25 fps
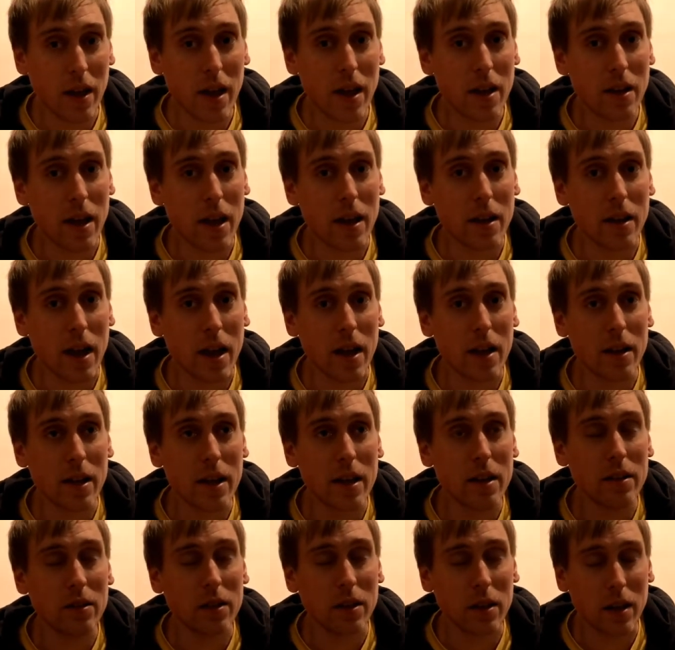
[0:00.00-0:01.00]

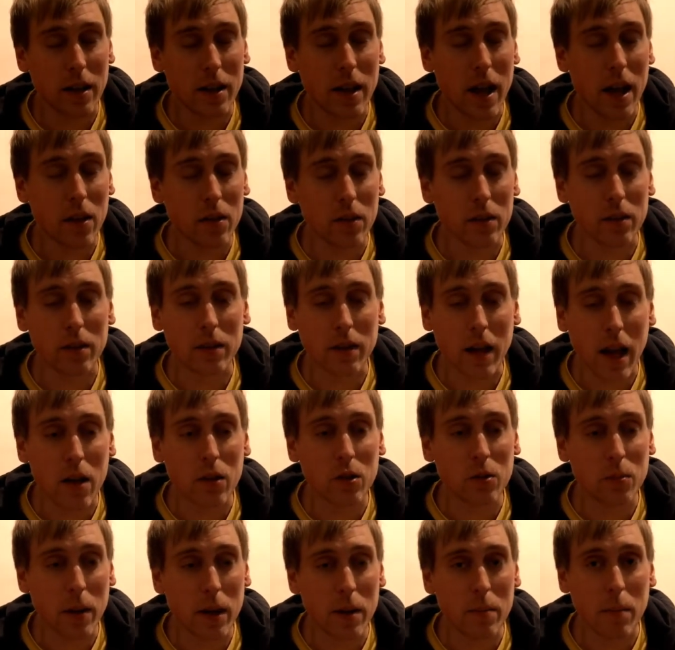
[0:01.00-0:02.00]

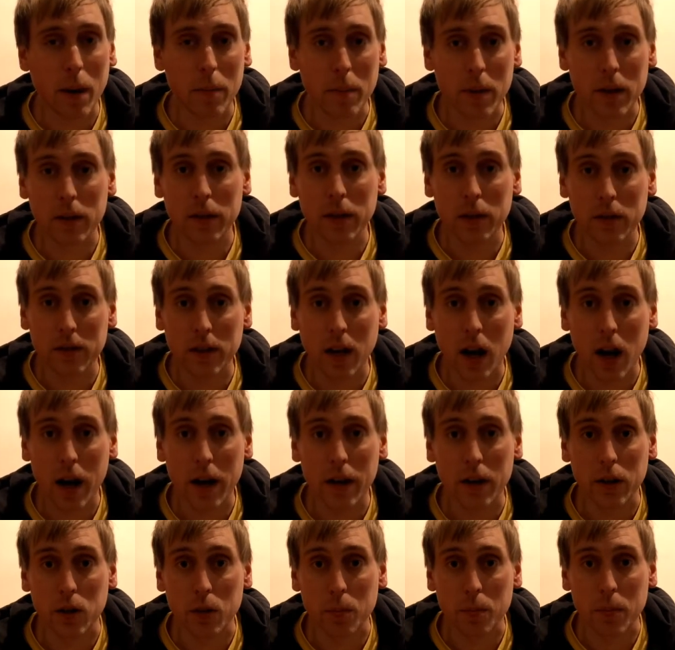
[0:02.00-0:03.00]
Alex Payne might be a little
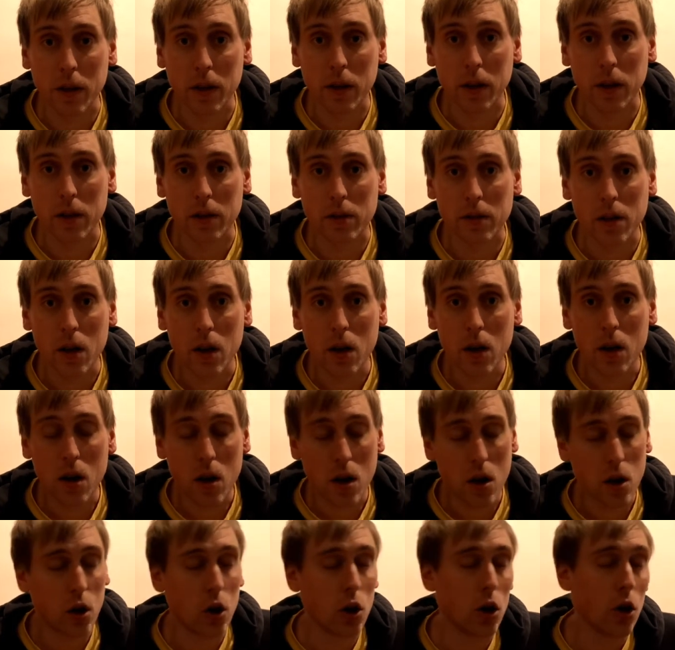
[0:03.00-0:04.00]
tired, because
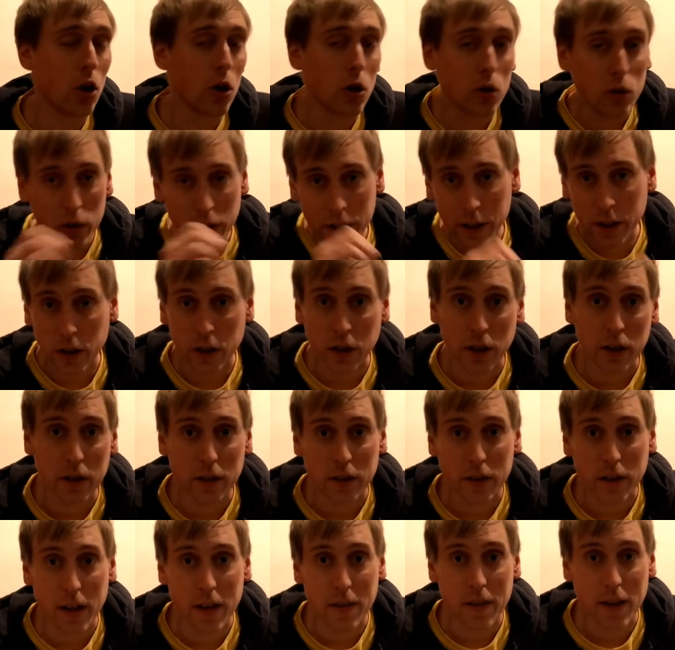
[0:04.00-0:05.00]

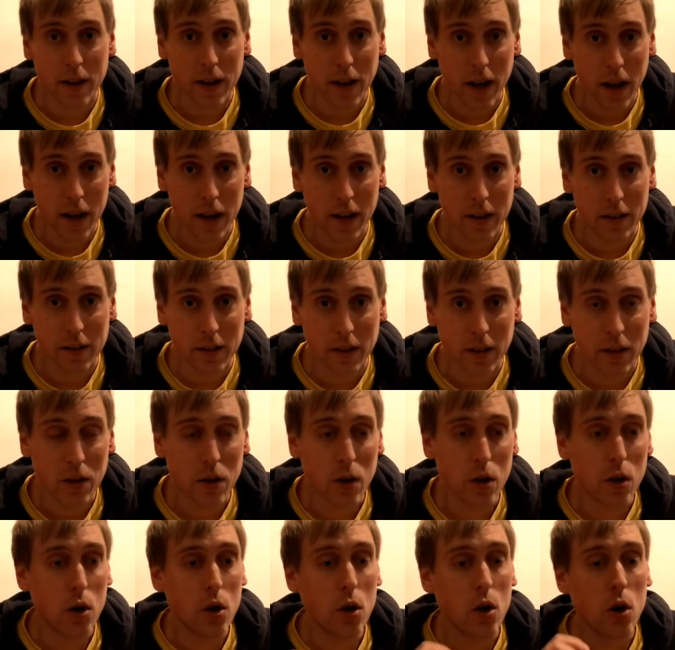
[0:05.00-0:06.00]
earlier in the night,
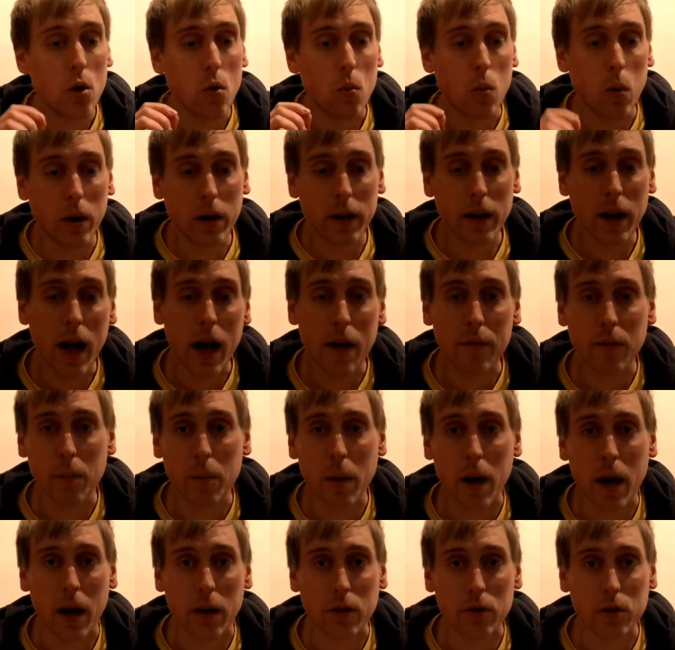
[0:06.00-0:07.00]
we're going to have a
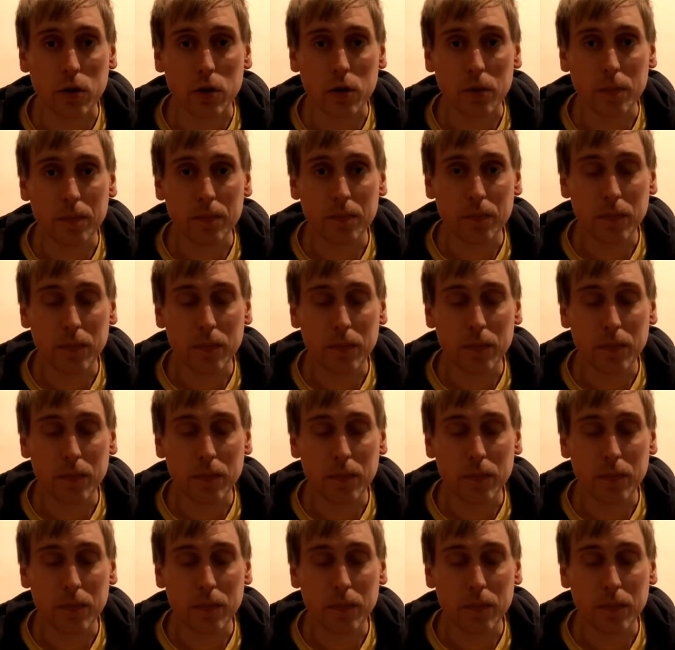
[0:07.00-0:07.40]
match.